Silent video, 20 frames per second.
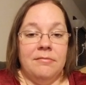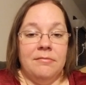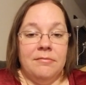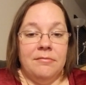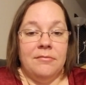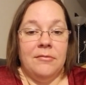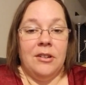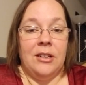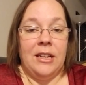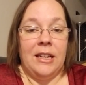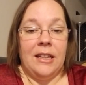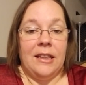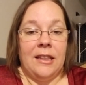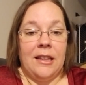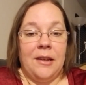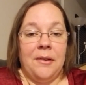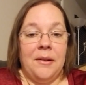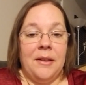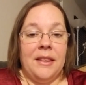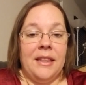we're
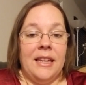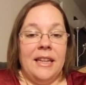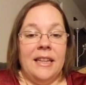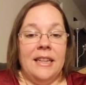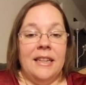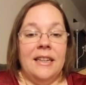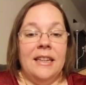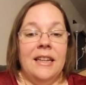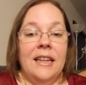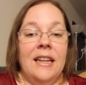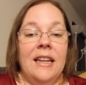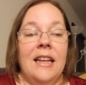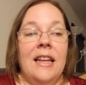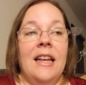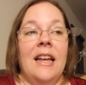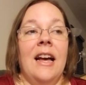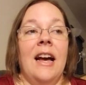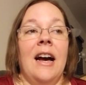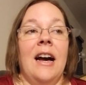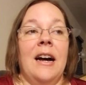dealing with it.
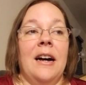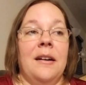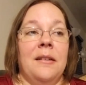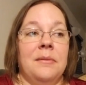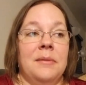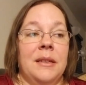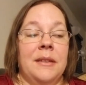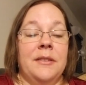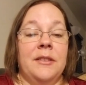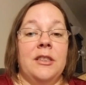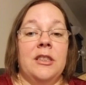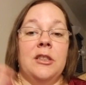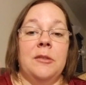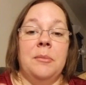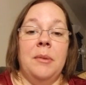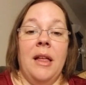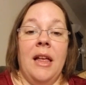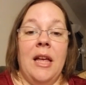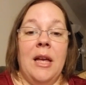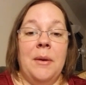If she's
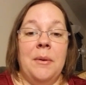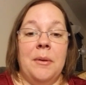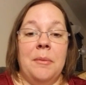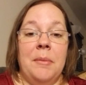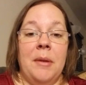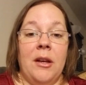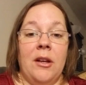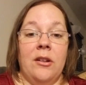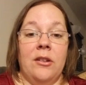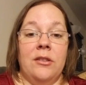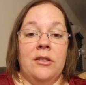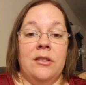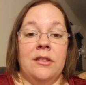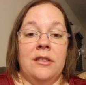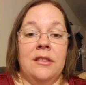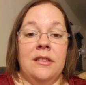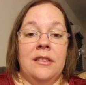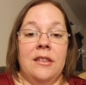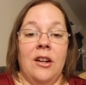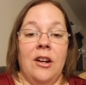playing with
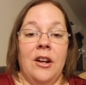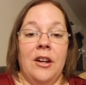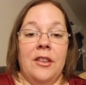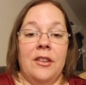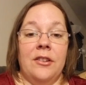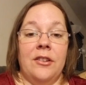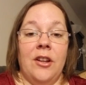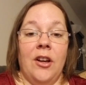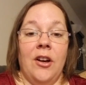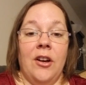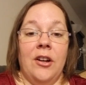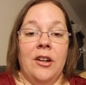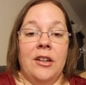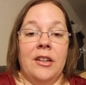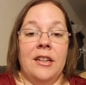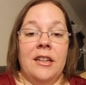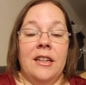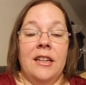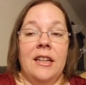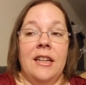Pickles, our other dog,
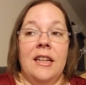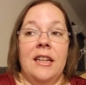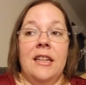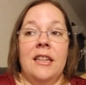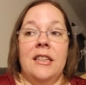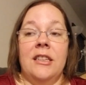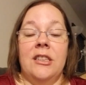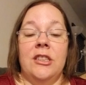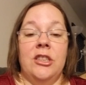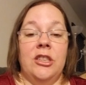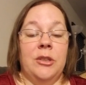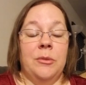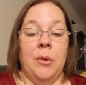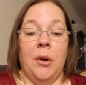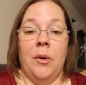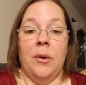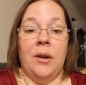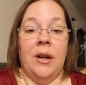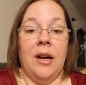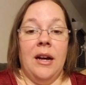she
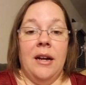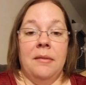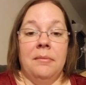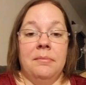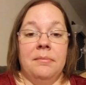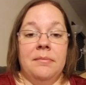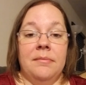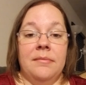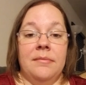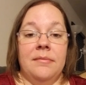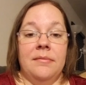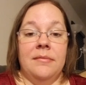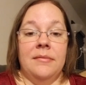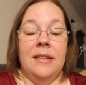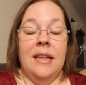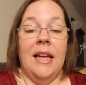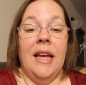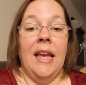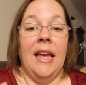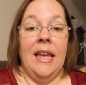won't come.
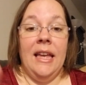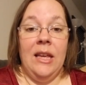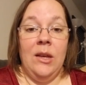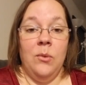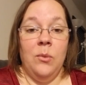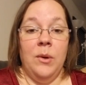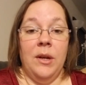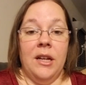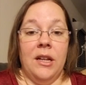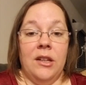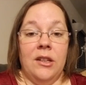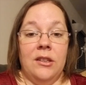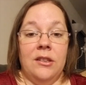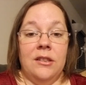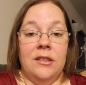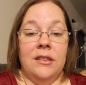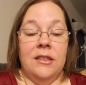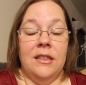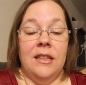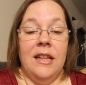He will.
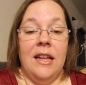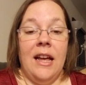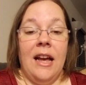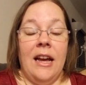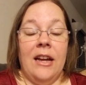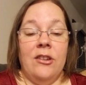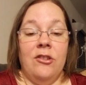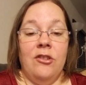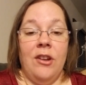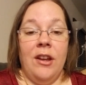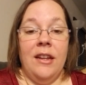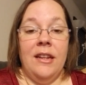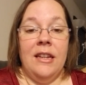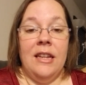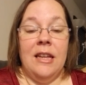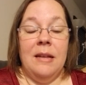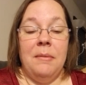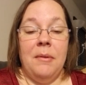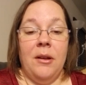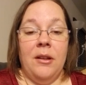I trained
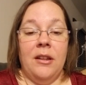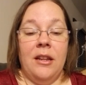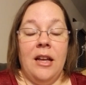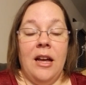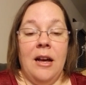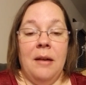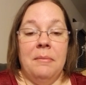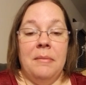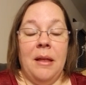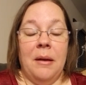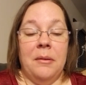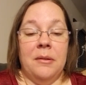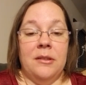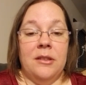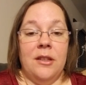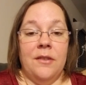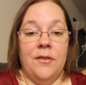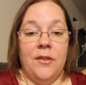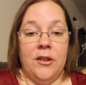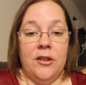him on come. That was
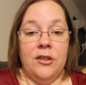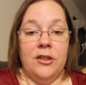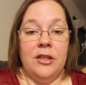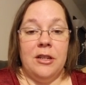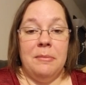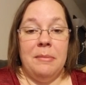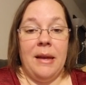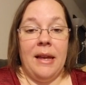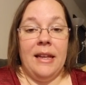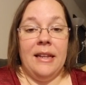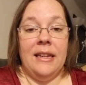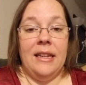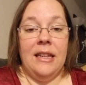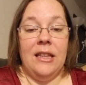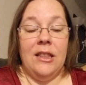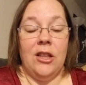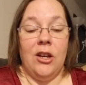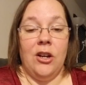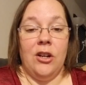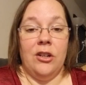the first command he
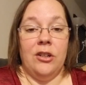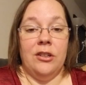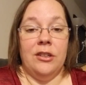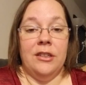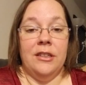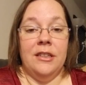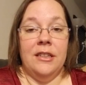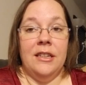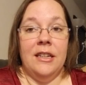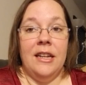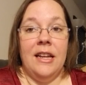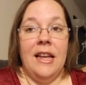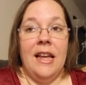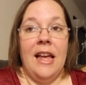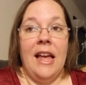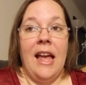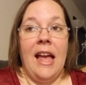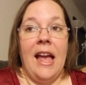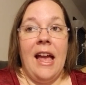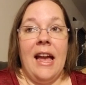learned,
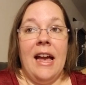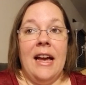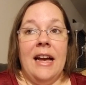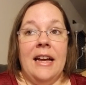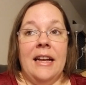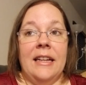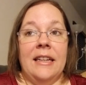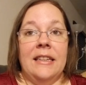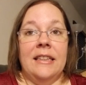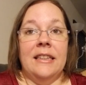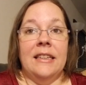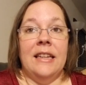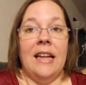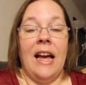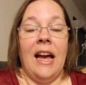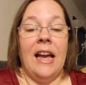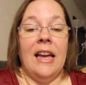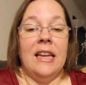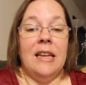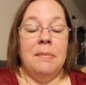And
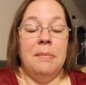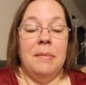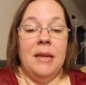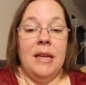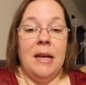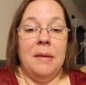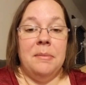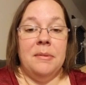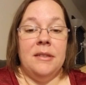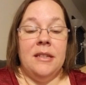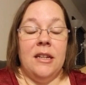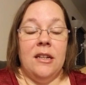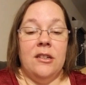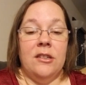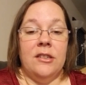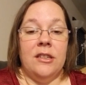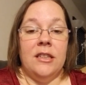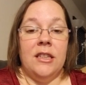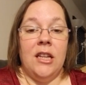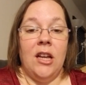I can be
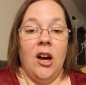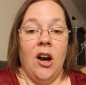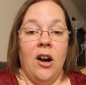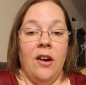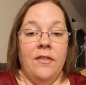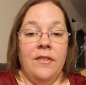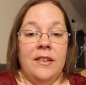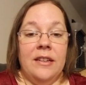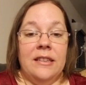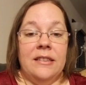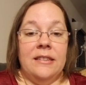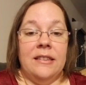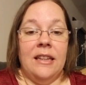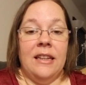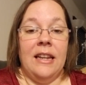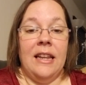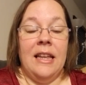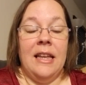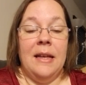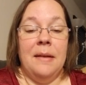upstairs in the office
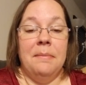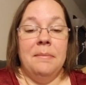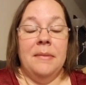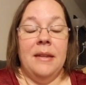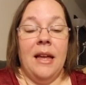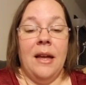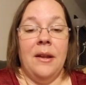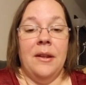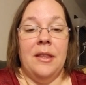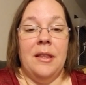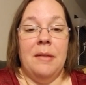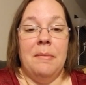and him down in the